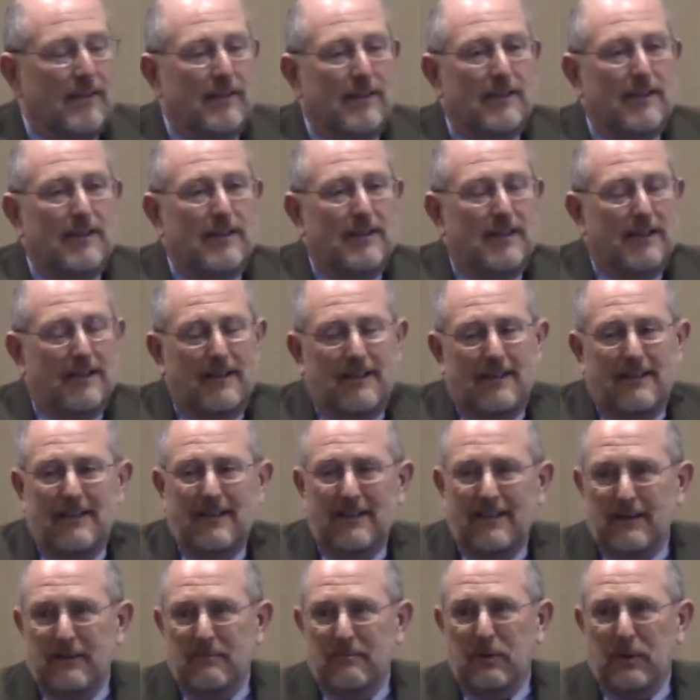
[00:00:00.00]

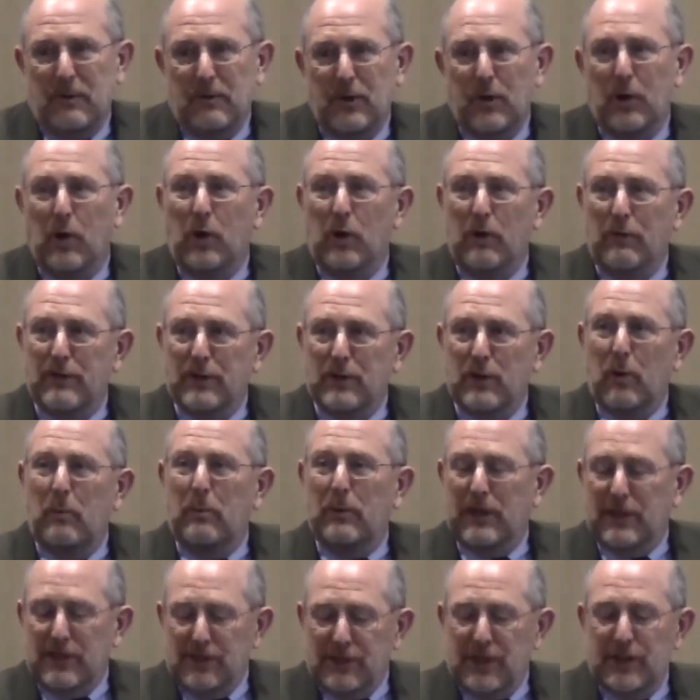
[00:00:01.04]
The goal of the
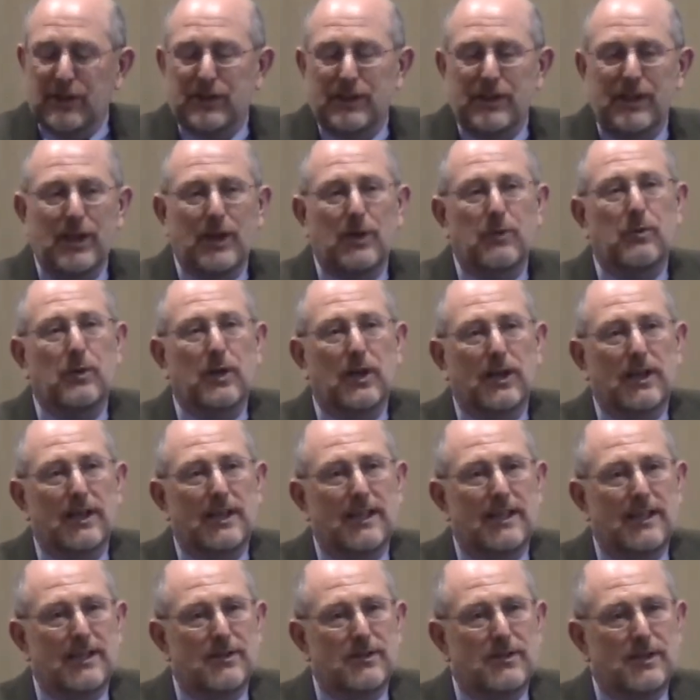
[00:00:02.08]
opening session here really
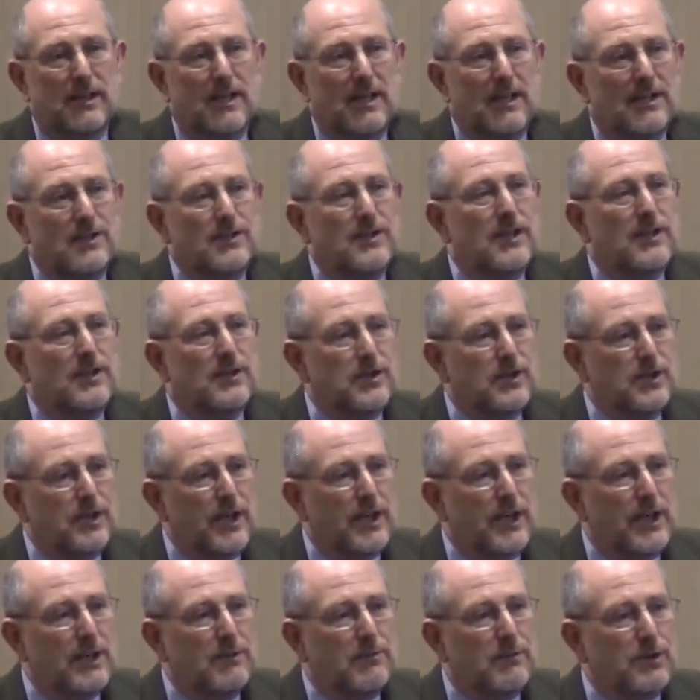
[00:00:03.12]
is to kind of set the
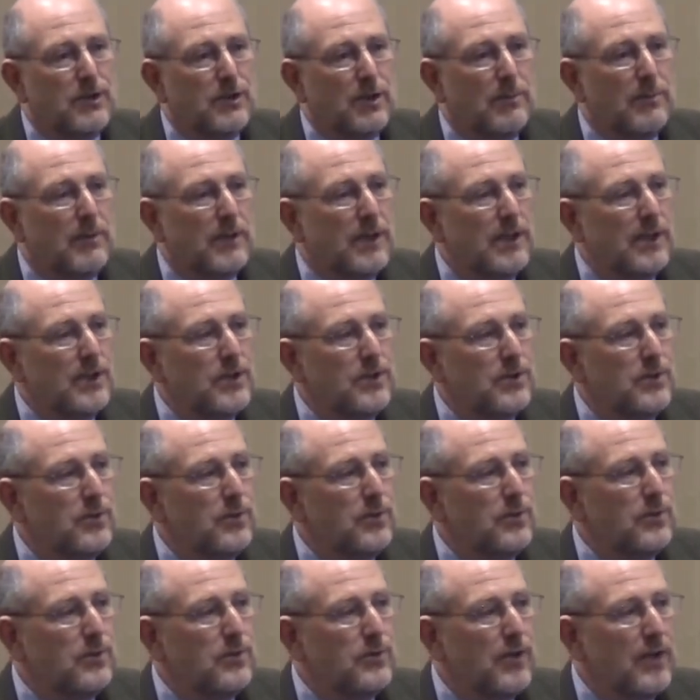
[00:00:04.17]
stage for some of the
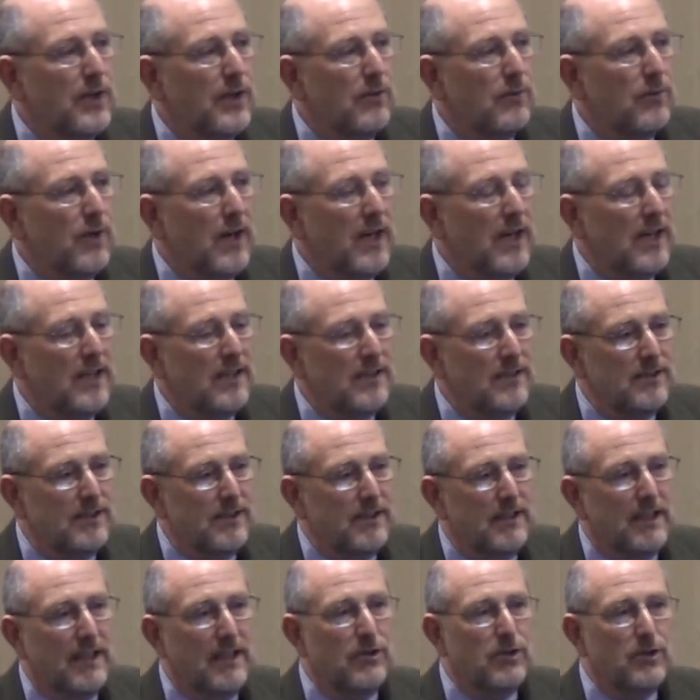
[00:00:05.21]
issues that arise
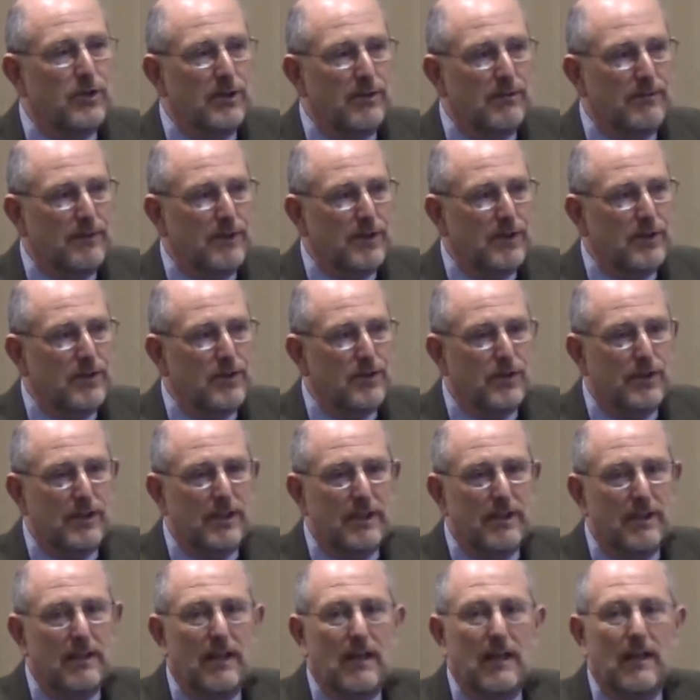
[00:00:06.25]
in energy
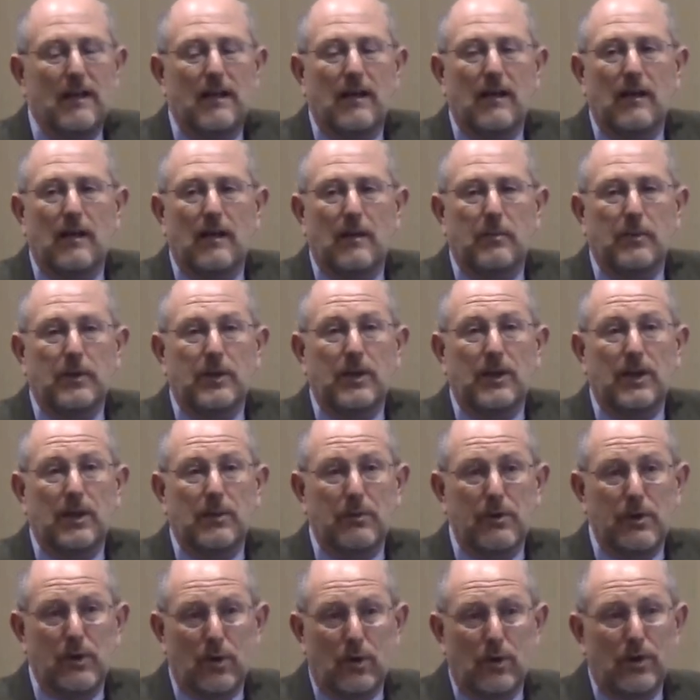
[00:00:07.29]
efficiency,
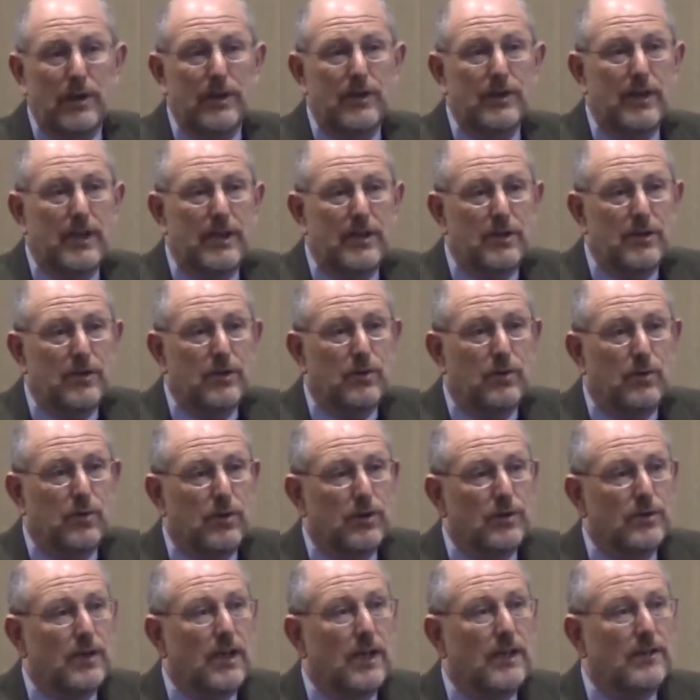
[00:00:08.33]
particularly with an orientation
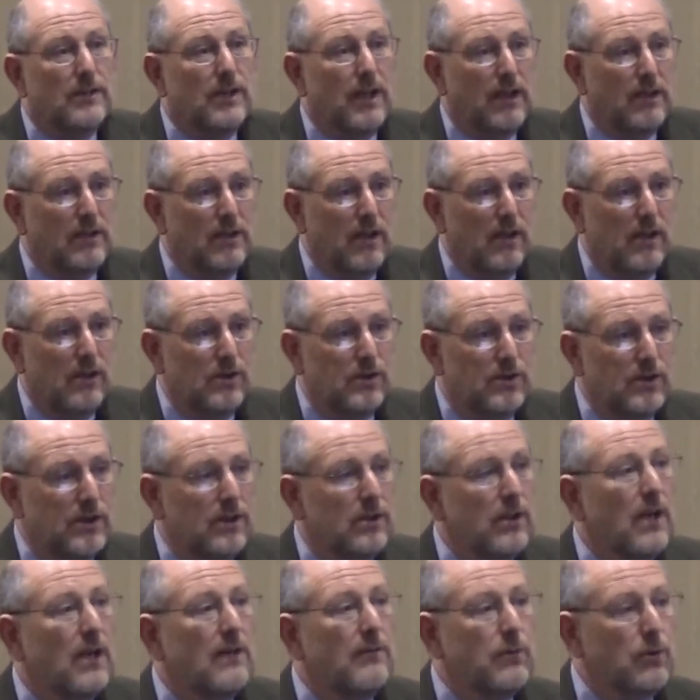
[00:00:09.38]
towards high technology.
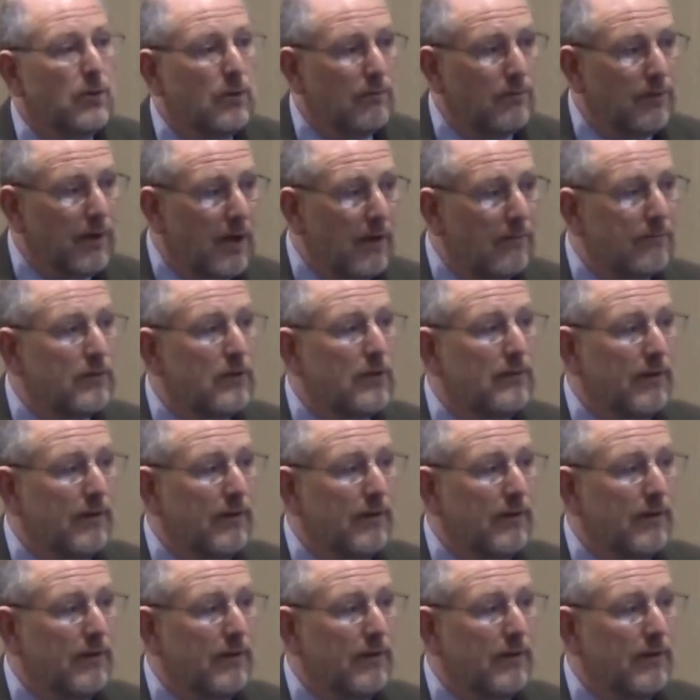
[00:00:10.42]
A lot of you involved in